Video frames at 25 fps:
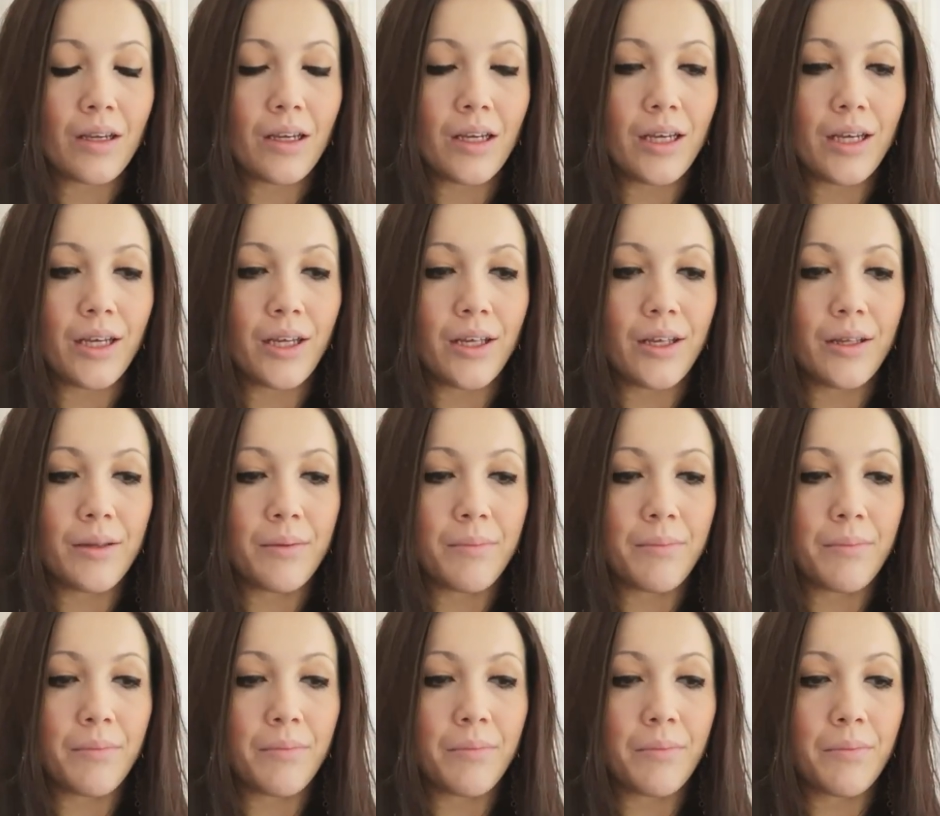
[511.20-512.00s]

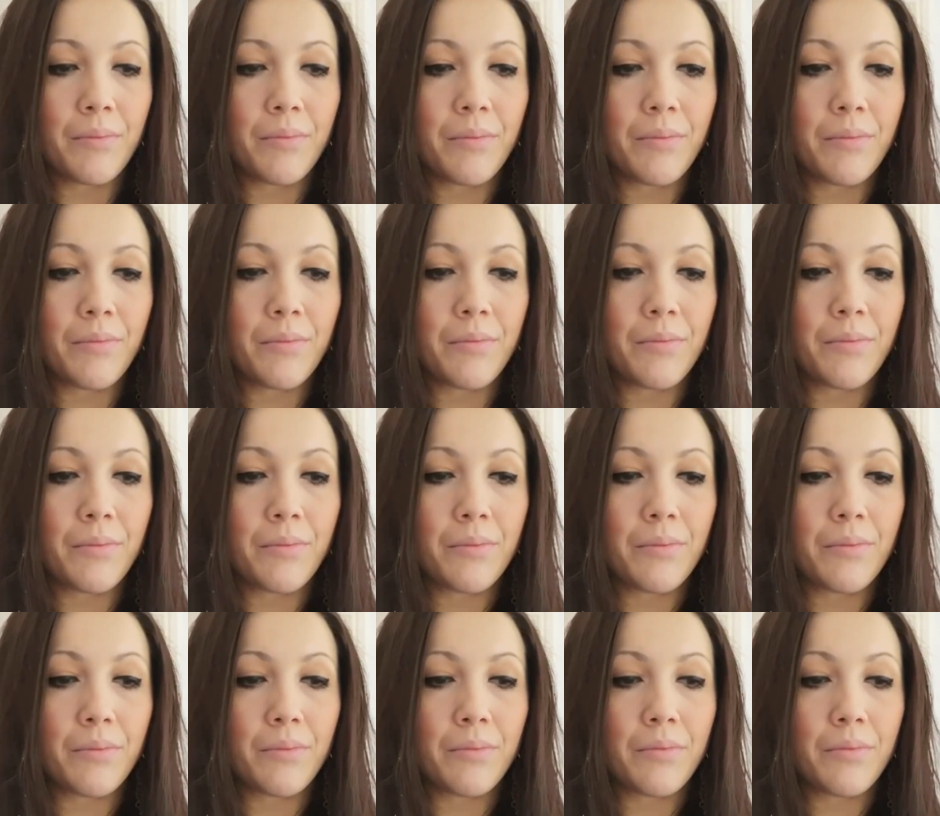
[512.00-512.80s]
um,
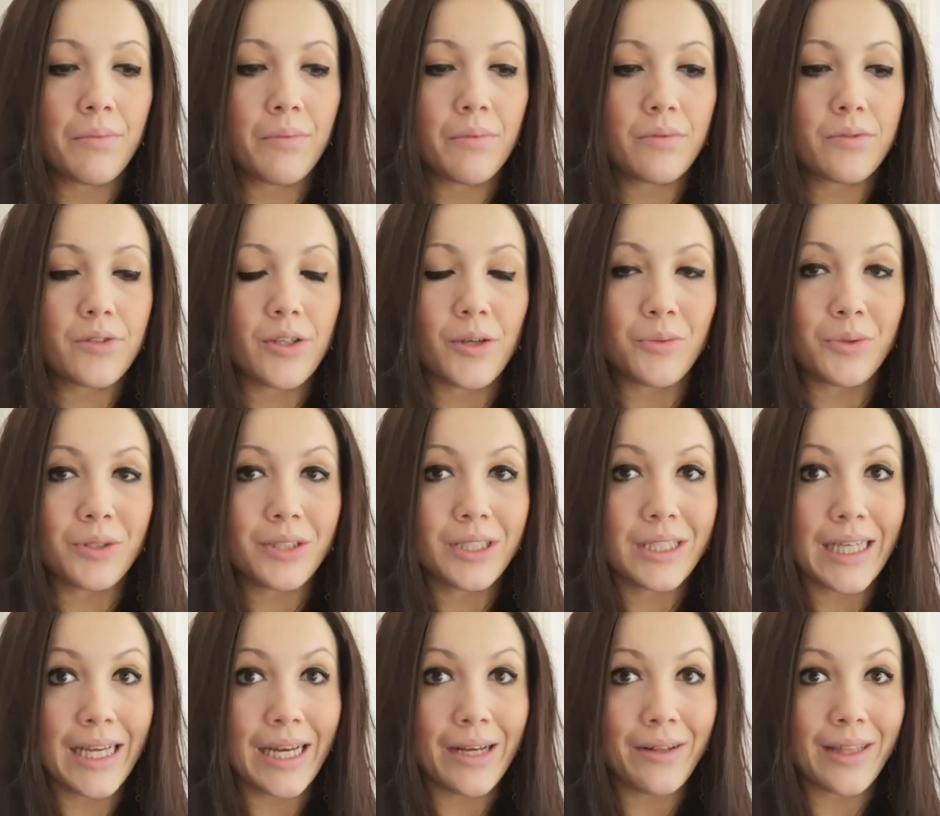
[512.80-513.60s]
so we'll
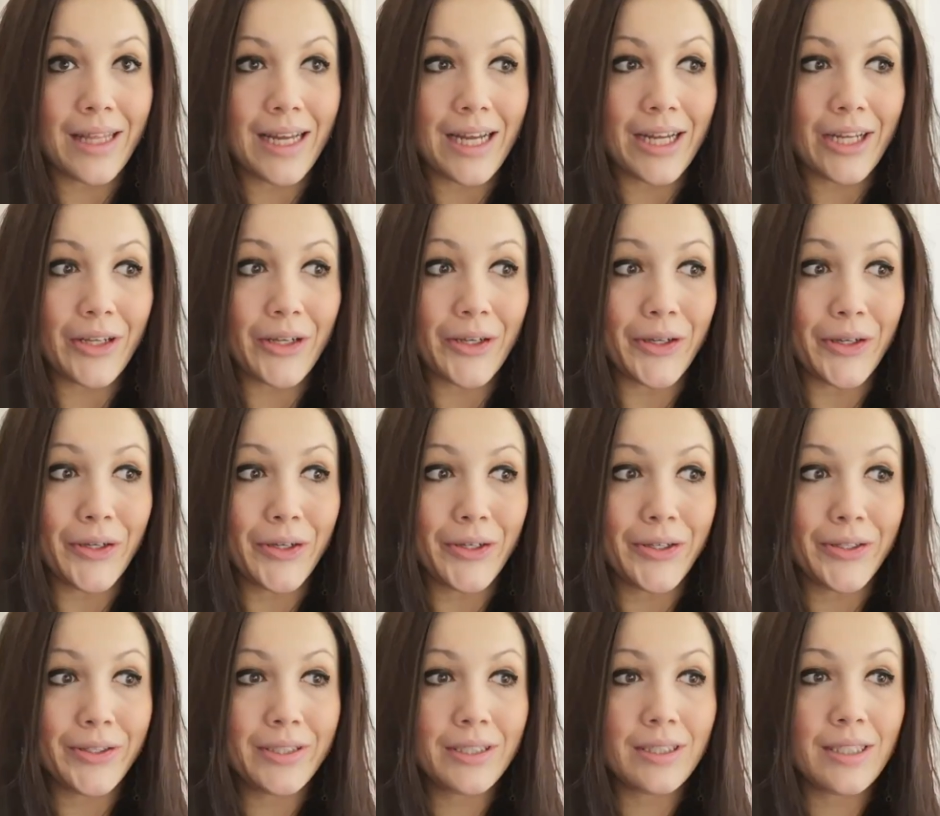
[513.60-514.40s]
see how that
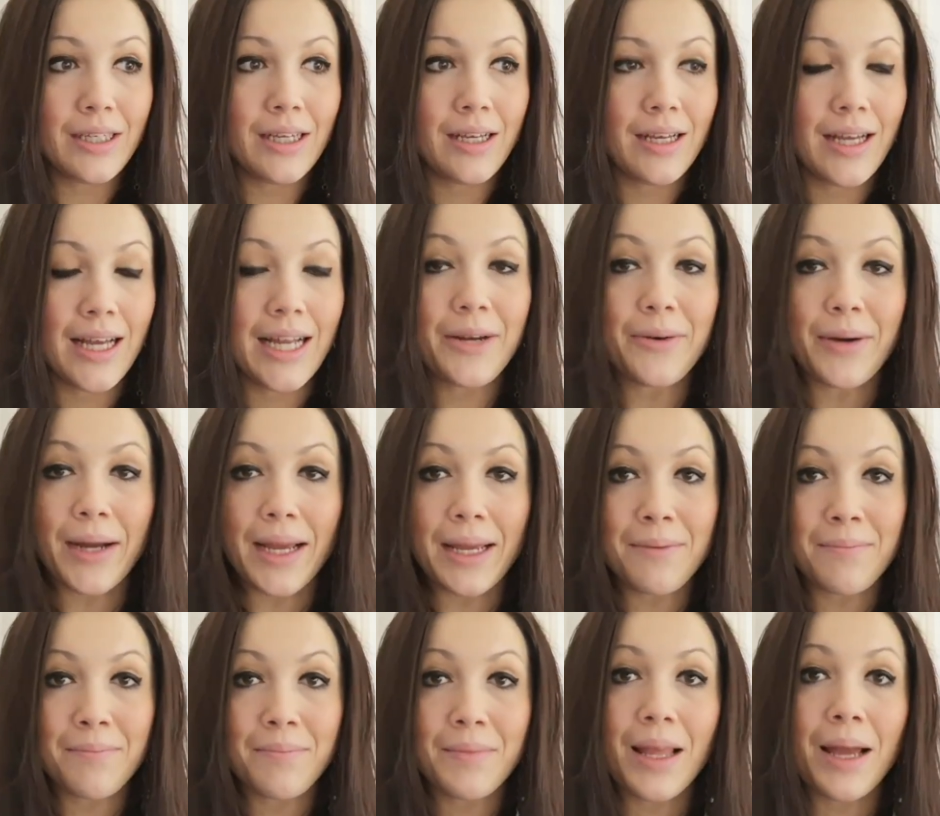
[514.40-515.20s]
goes.
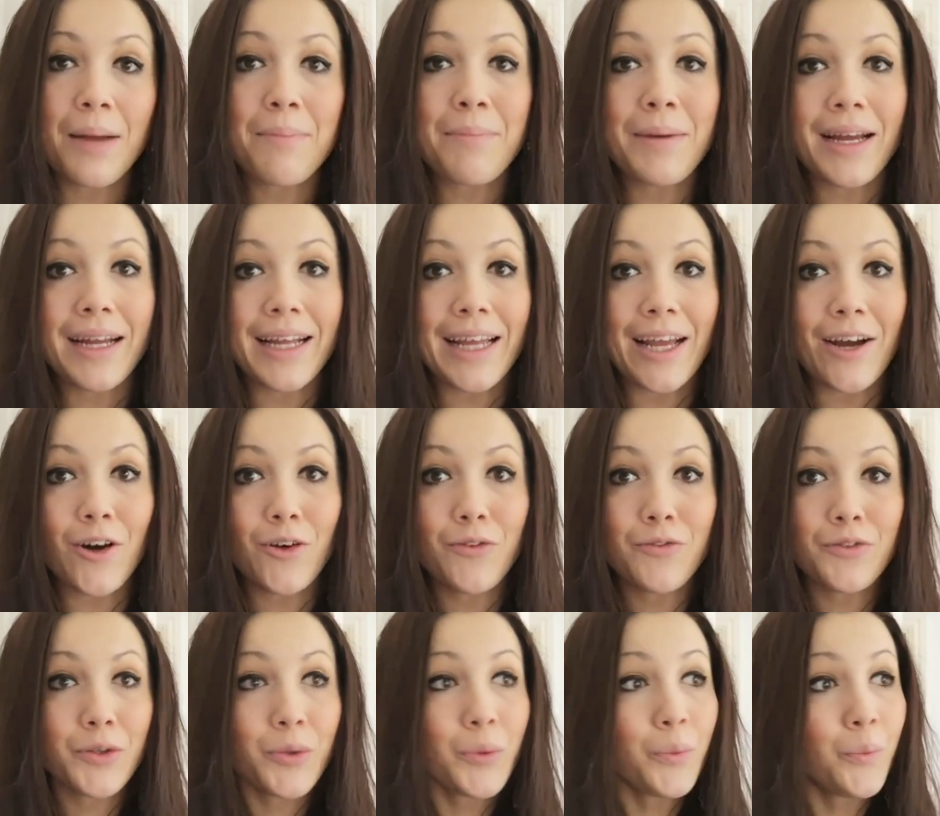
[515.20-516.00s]
Anyway, I better get
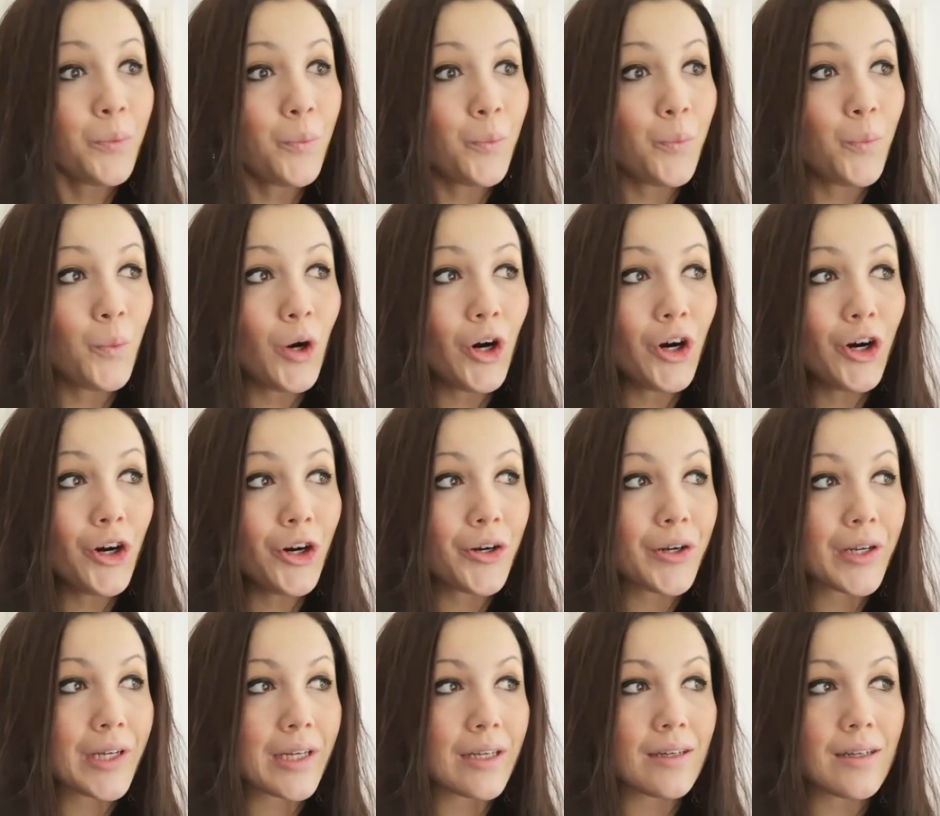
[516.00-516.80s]
off to
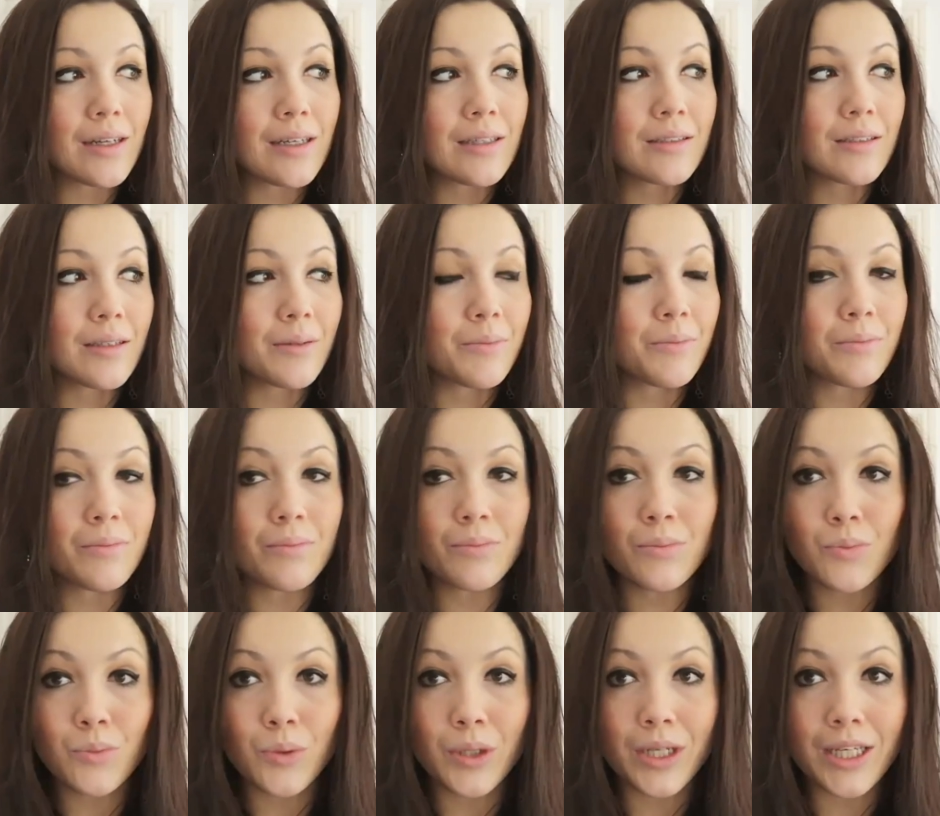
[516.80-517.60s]
work as
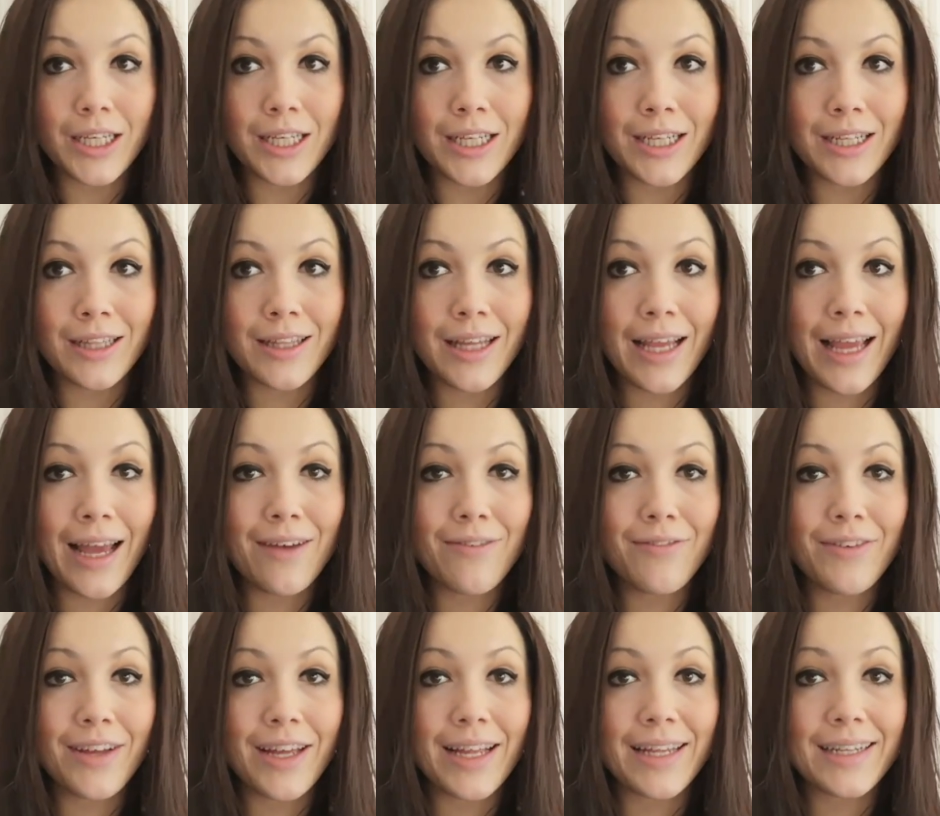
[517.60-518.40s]
I'm working in the
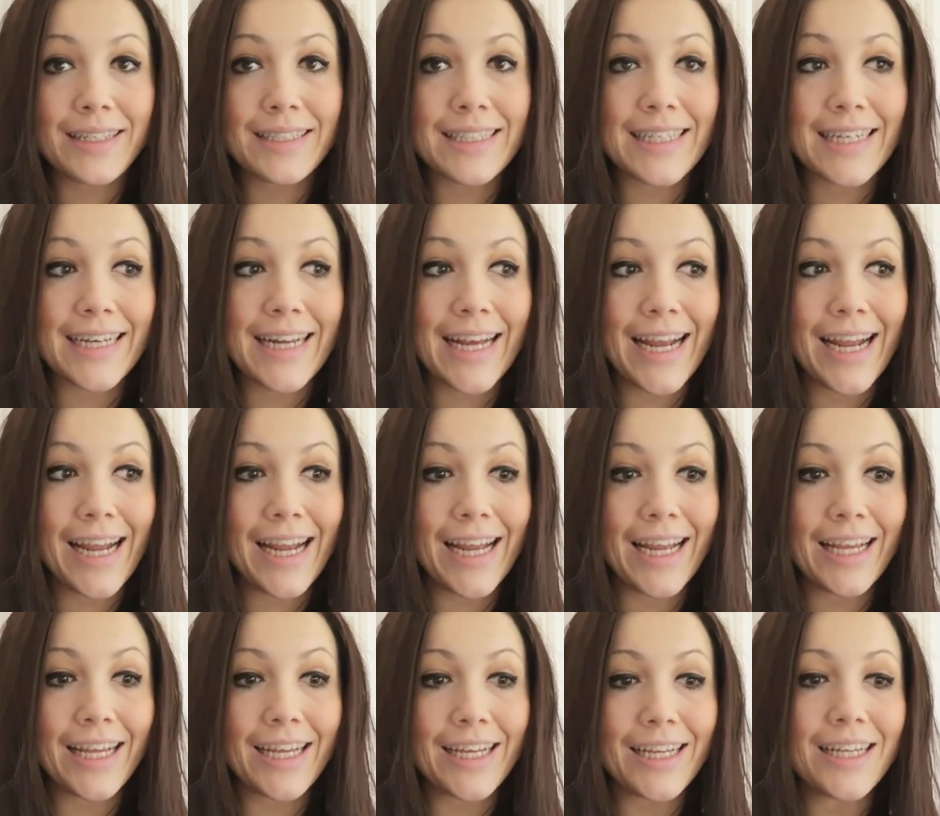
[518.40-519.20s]
cafe
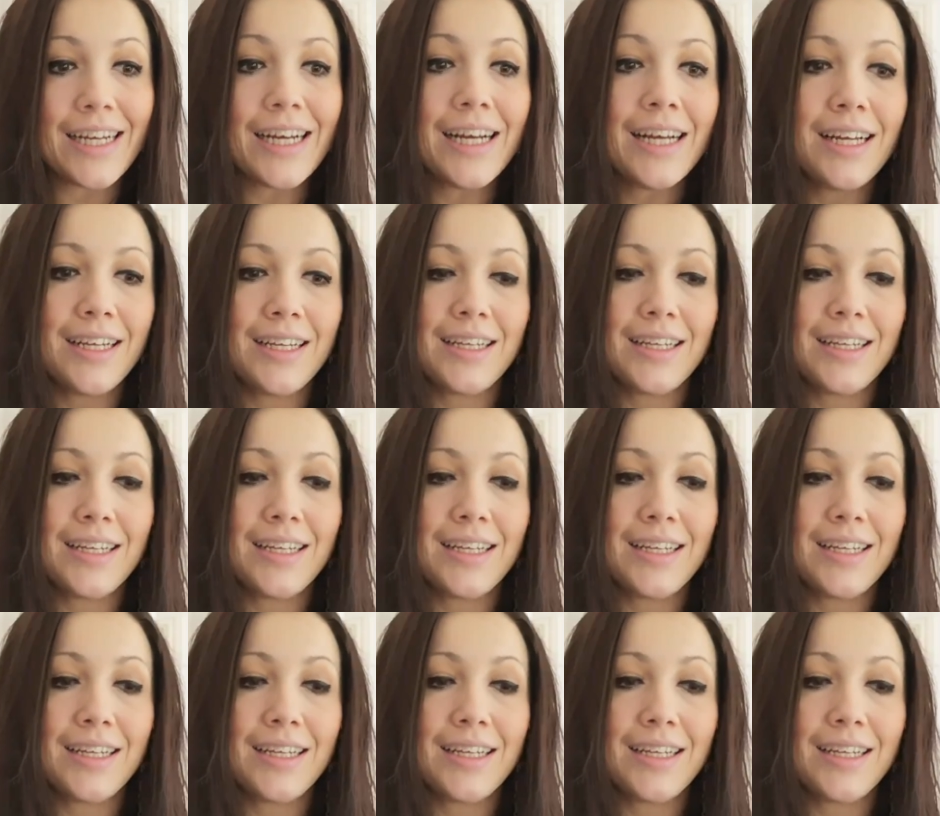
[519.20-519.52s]
today.